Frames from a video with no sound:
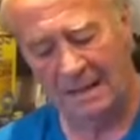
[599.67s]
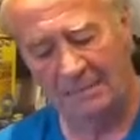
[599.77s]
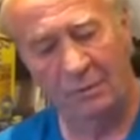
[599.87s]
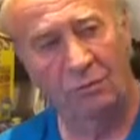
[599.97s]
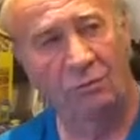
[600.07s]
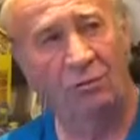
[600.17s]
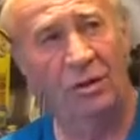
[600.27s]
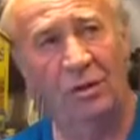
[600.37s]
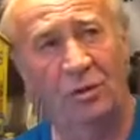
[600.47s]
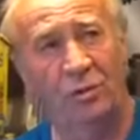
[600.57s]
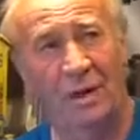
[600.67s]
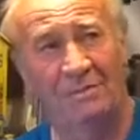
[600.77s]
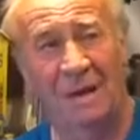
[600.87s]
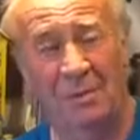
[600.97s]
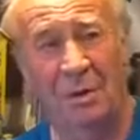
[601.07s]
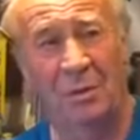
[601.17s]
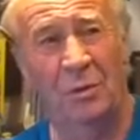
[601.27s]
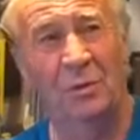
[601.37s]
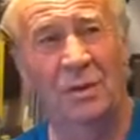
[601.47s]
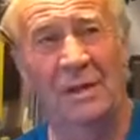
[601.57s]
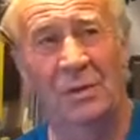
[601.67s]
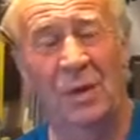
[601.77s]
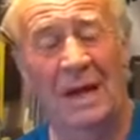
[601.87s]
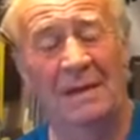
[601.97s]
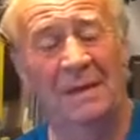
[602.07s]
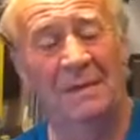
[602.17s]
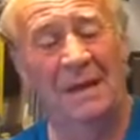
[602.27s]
I'm not really sure. I probably don't think so either.